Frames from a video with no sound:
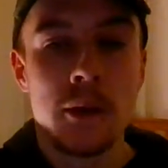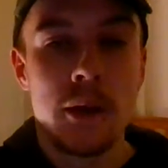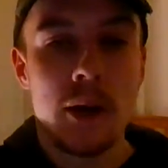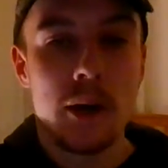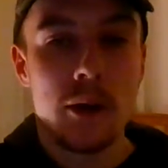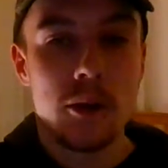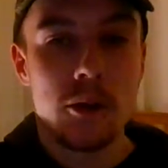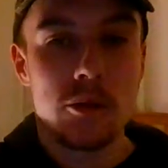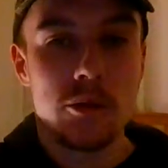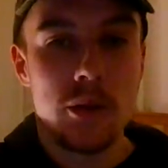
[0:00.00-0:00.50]
I
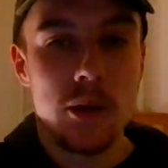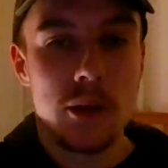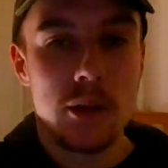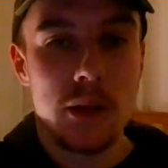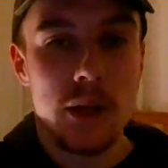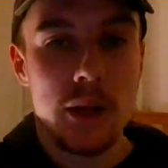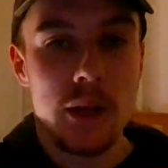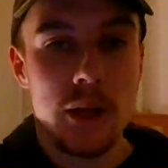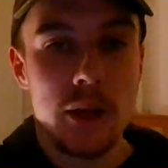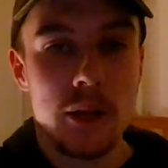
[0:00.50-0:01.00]
just felt
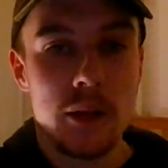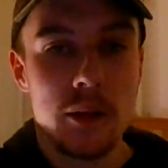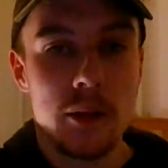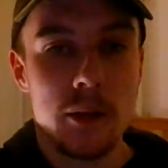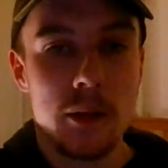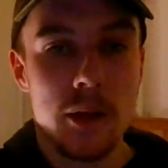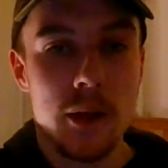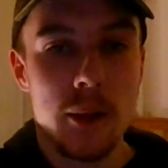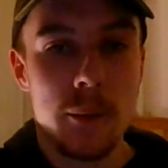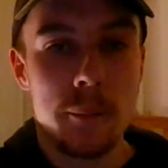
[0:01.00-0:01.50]
like
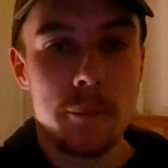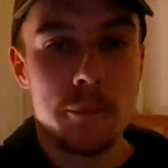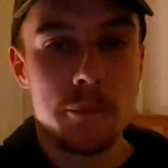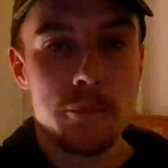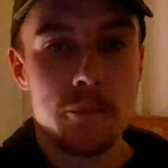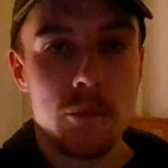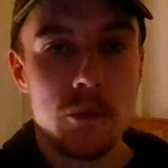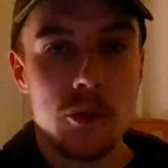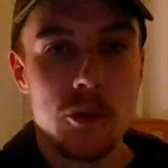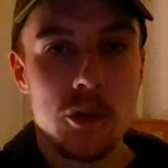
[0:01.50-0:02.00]

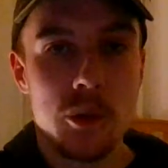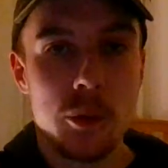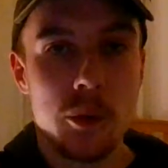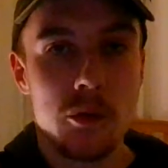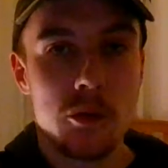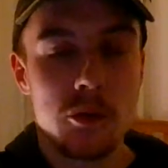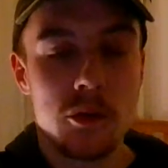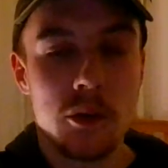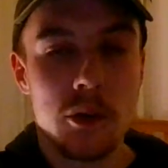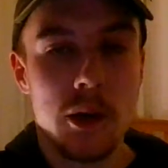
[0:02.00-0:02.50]
she
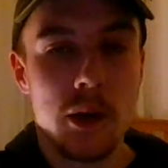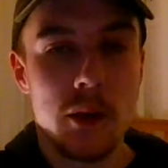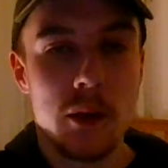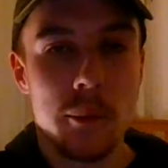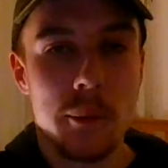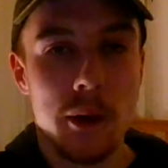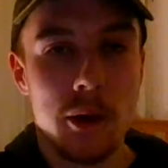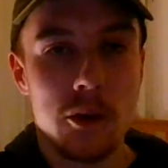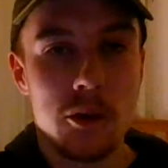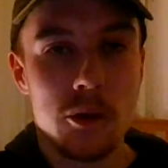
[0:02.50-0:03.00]
wasn't going to let the
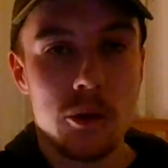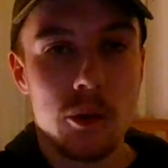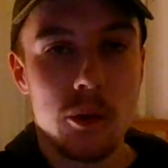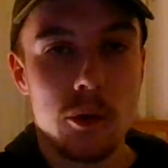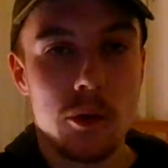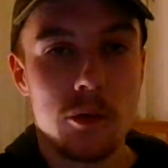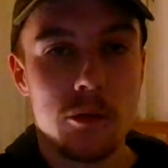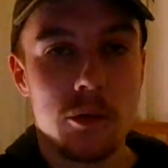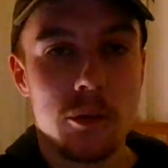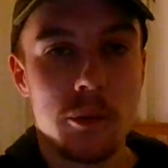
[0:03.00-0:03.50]
match
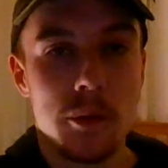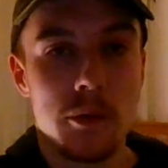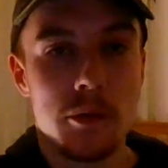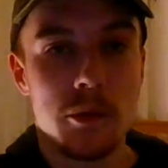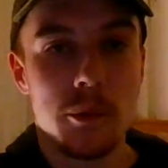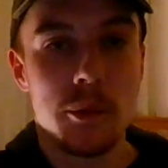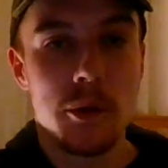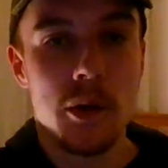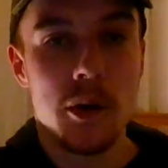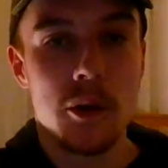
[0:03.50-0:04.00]
go from
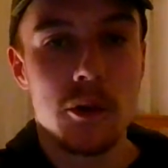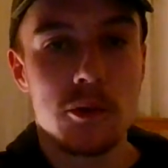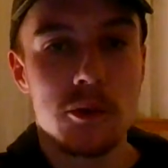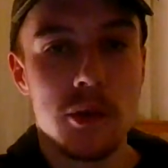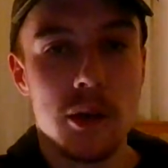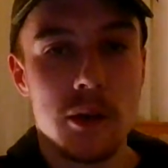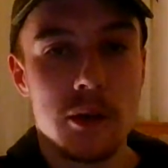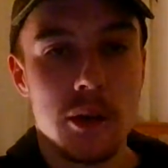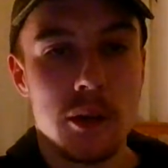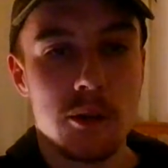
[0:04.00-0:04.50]
an early
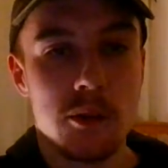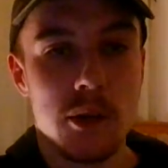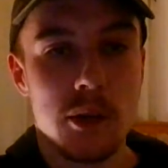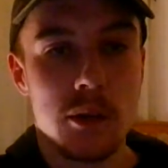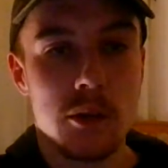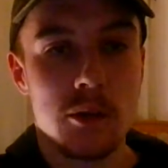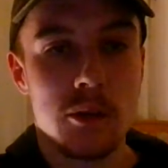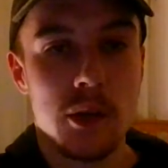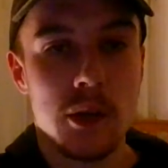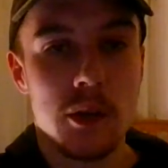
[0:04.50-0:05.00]
stage in that
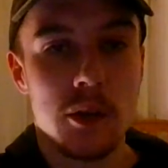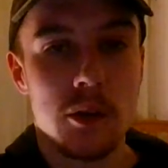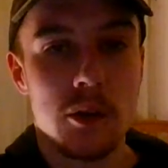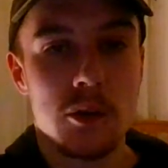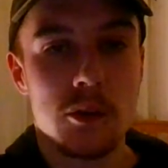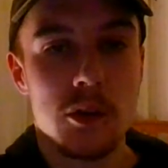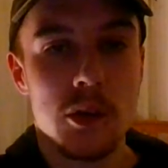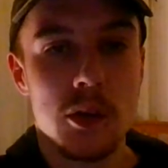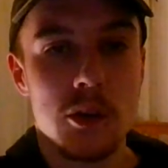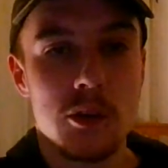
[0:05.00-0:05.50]
second set. You could
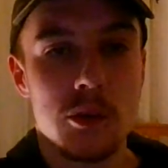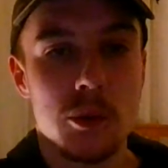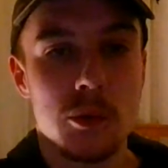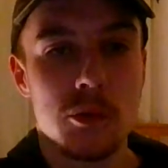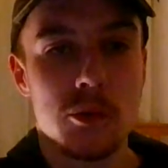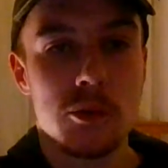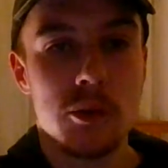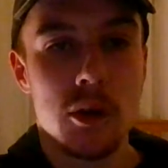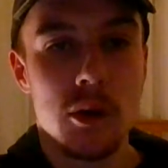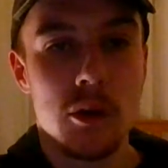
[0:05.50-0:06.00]
see she was
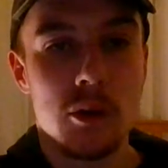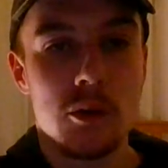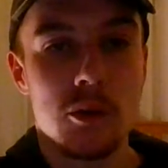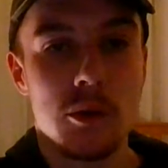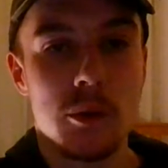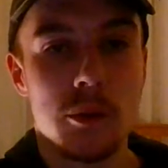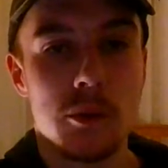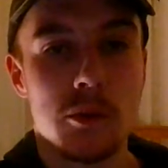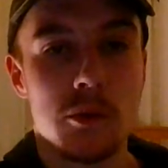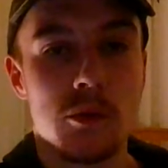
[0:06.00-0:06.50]
solid,
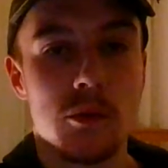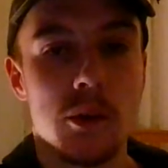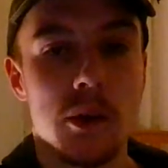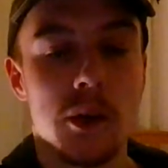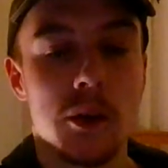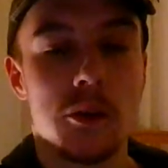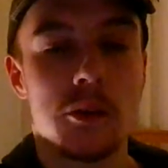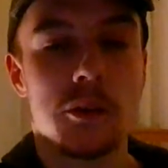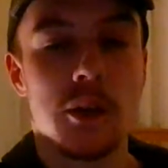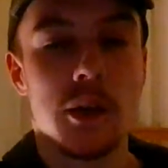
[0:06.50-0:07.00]
she was
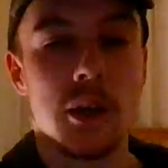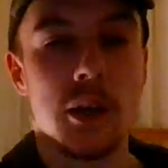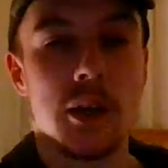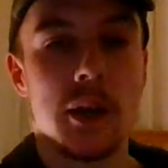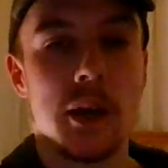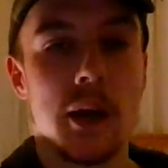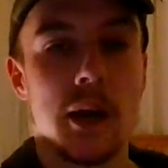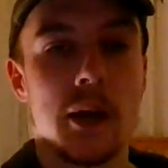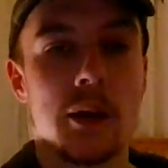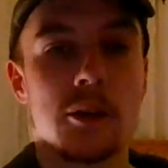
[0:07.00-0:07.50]
really
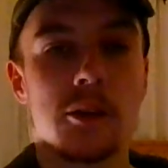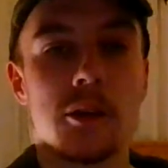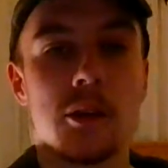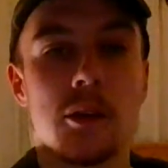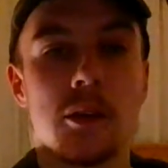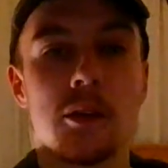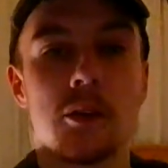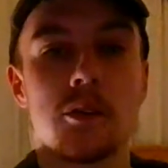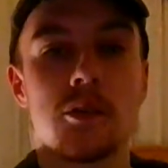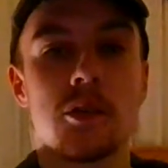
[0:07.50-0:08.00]
steely-eyed,
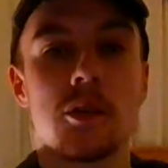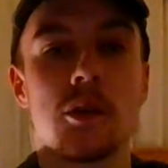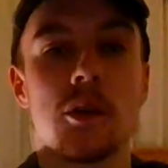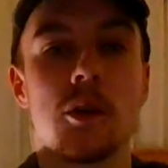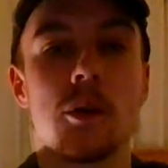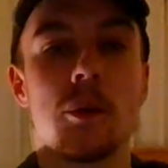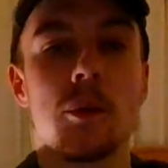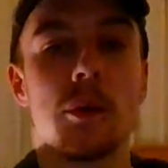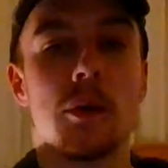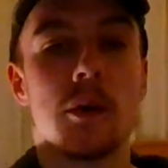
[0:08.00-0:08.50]
she
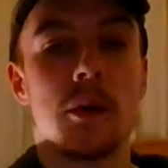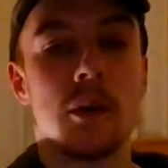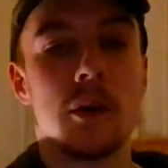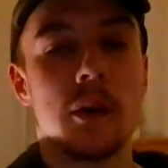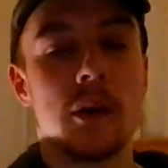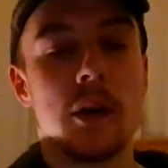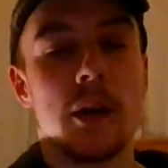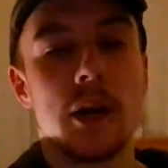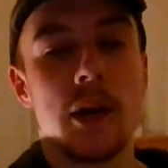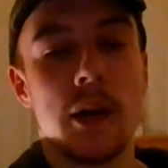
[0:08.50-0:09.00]
knew
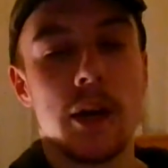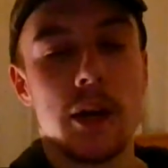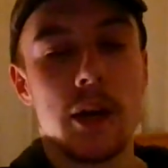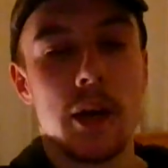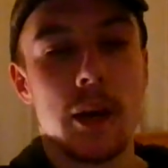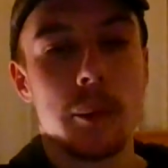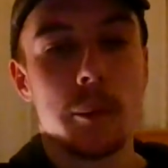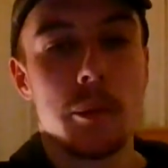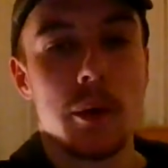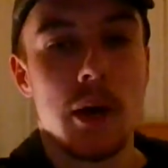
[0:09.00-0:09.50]
a
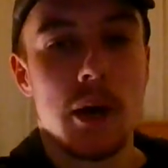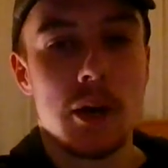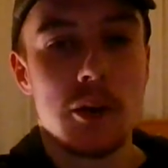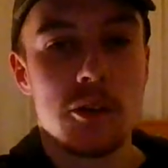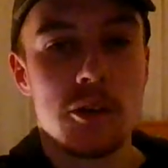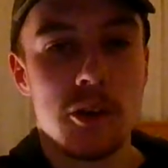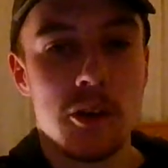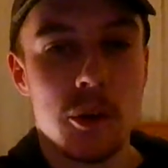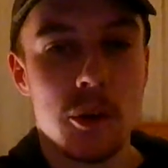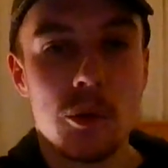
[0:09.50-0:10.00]
game plan,
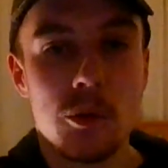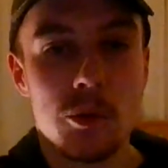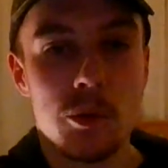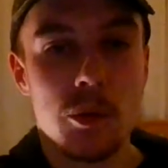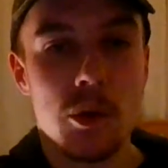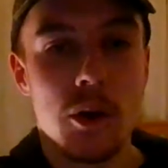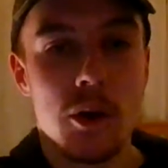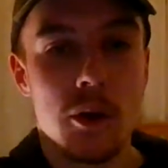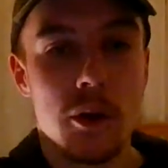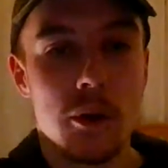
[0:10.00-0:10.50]
she knew it was
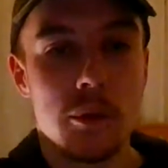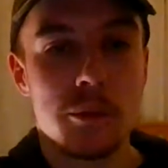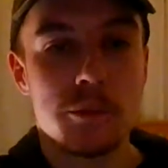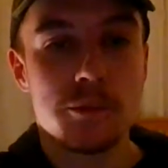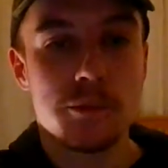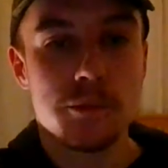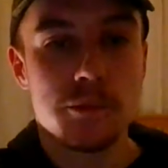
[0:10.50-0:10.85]
working,